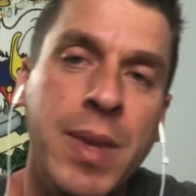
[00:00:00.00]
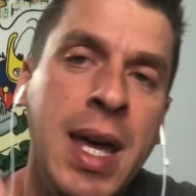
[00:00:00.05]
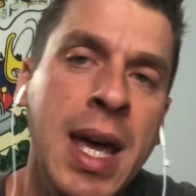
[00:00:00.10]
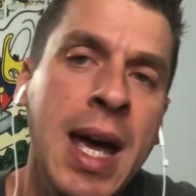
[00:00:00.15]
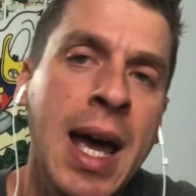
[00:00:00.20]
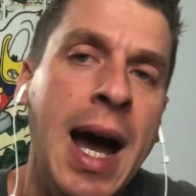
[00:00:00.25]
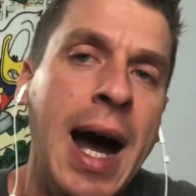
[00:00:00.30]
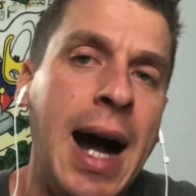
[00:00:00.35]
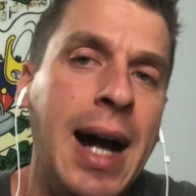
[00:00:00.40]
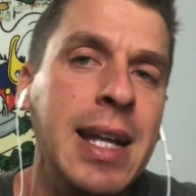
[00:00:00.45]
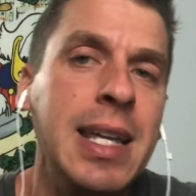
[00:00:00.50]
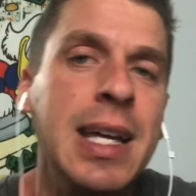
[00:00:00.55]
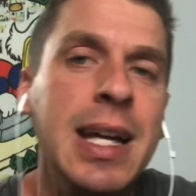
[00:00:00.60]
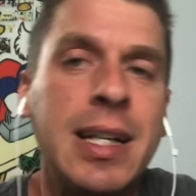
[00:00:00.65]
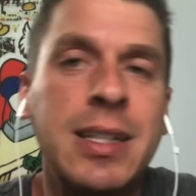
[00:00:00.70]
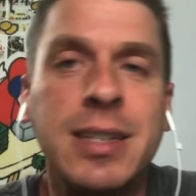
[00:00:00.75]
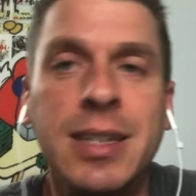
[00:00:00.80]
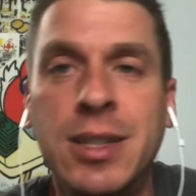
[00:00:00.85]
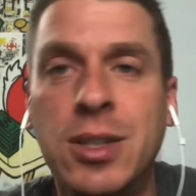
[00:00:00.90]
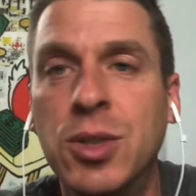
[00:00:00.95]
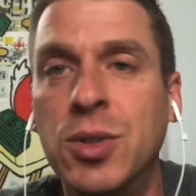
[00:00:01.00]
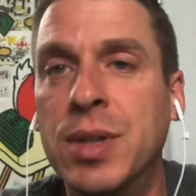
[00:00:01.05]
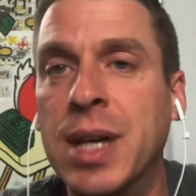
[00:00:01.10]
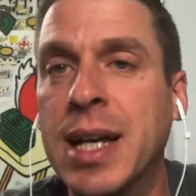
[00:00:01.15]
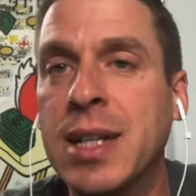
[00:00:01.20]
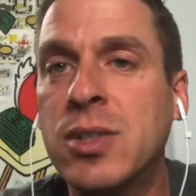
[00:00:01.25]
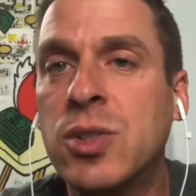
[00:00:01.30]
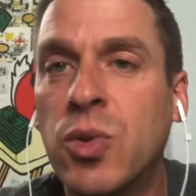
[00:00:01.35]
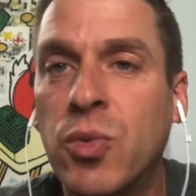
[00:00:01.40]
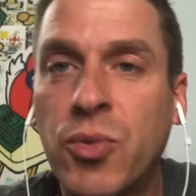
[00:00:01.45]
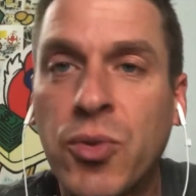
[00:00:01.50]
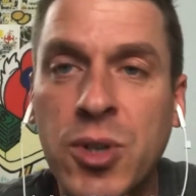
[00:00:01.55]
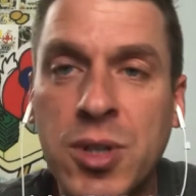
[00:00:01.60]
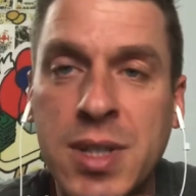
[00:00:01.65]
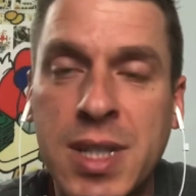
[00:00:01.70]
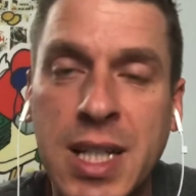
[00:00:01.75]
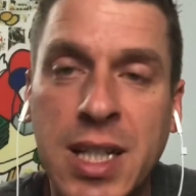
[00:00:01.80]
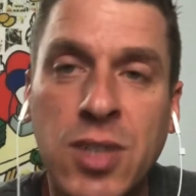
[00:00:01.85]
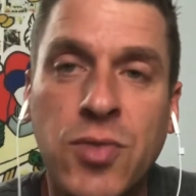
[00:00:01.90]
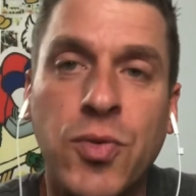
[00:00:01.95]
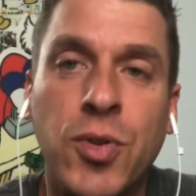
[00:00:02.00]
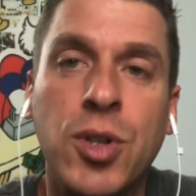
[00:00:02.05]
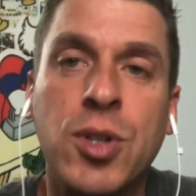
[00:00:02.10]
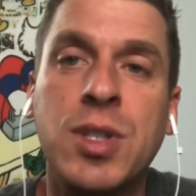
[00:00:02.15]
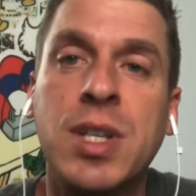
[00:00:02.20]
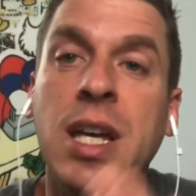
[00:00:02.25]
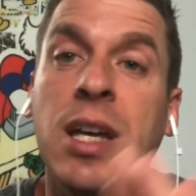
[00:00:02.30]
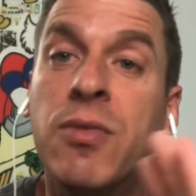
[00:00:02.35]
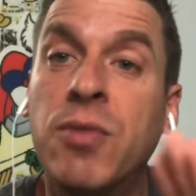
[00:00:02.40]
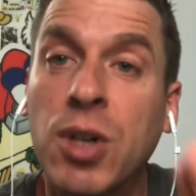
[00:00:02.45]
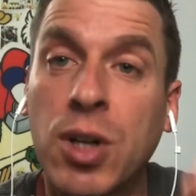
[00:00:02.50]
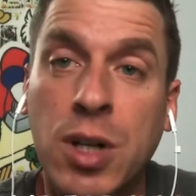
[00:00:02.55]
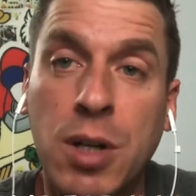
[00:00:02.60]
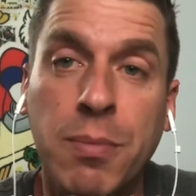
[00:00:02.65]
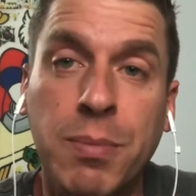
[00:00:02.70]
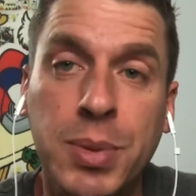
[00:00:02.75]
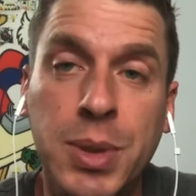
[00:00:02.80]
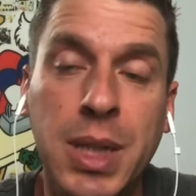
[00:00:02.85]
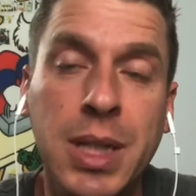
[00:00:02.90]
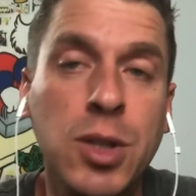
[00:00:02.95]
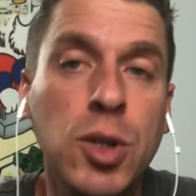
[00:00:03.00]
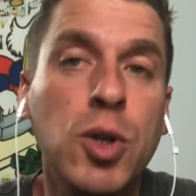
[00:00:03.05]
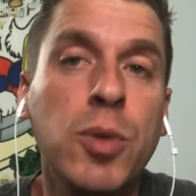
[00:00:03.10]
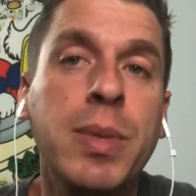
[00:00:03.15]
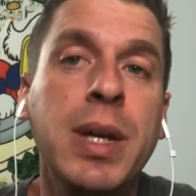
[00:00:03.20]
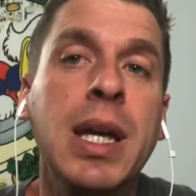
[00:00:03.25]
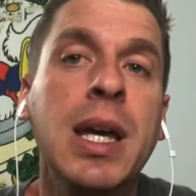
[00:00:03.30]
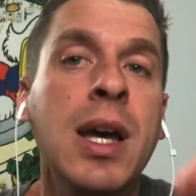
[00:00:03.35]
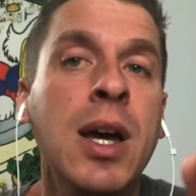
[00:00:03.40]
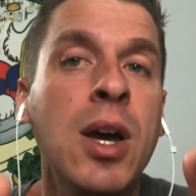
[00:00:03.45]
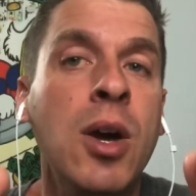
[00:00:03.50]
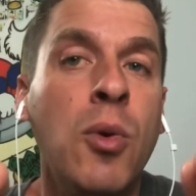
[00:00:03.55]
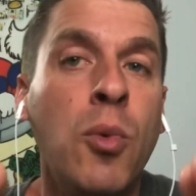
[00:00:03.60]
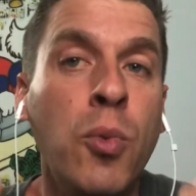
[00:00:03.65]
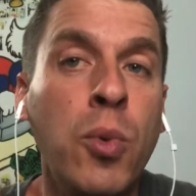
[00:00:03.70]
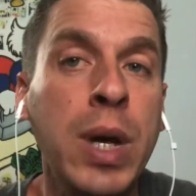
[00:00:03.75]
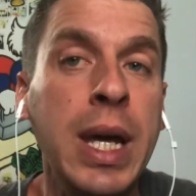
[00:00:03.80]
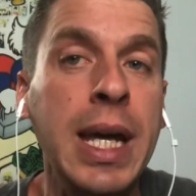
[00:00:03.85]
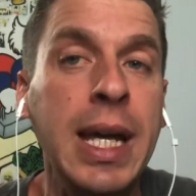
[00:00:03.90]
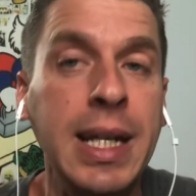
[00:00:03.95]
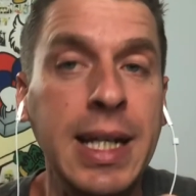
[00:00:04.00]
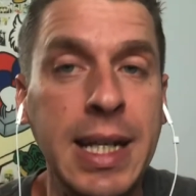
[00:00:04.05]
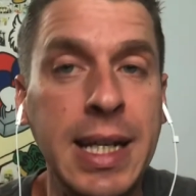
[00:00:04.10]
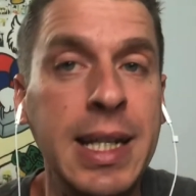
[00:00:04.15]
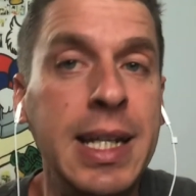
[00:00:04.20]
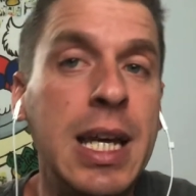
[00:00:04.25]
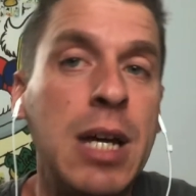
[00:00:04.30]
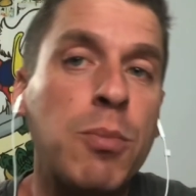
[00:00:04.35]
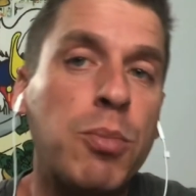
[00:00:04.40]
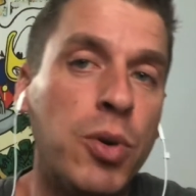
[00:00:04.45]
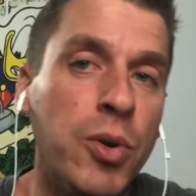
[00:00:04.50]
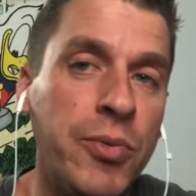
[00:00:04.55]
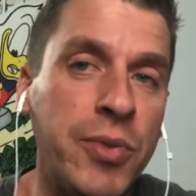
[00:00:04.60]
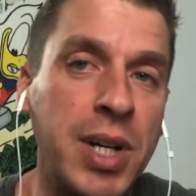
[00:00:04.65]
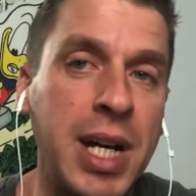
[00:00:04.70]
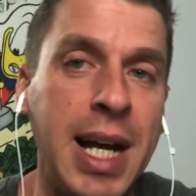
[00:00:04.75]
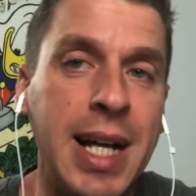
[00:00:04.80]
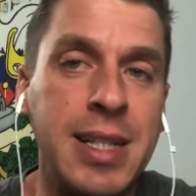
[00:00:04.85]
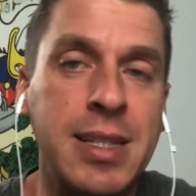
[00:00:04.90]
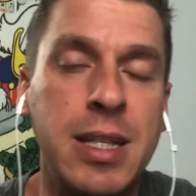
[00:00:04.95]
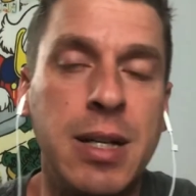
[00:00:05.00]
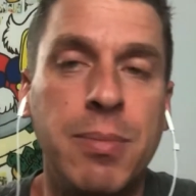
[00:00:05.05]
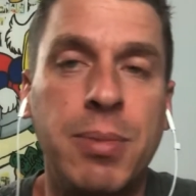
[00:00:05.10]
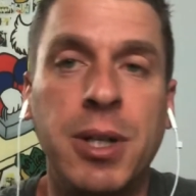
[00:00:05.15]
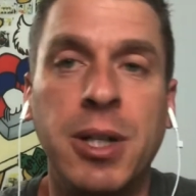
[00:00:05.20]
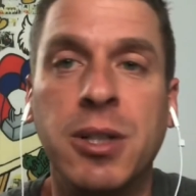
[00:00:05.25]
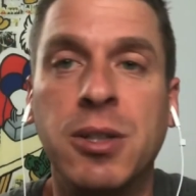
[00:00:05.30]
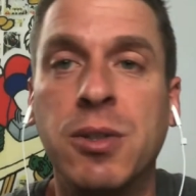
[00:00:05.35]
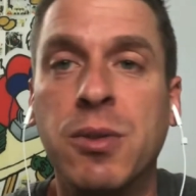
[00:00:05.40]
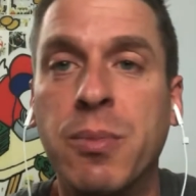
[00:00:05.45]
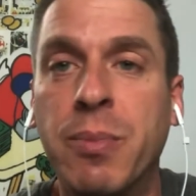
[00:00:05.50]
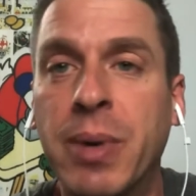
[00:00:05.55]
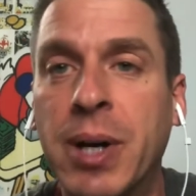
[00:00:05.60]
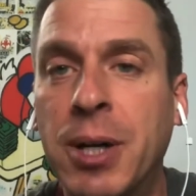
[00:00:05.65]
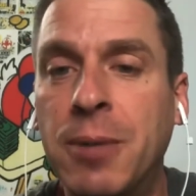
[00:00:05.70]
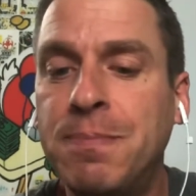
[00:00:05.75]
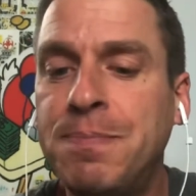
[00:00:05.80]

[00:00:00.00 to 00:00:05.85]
How do you actually do that? So first things first, if you're a complete newbie, we need to get proof of concept under your belt.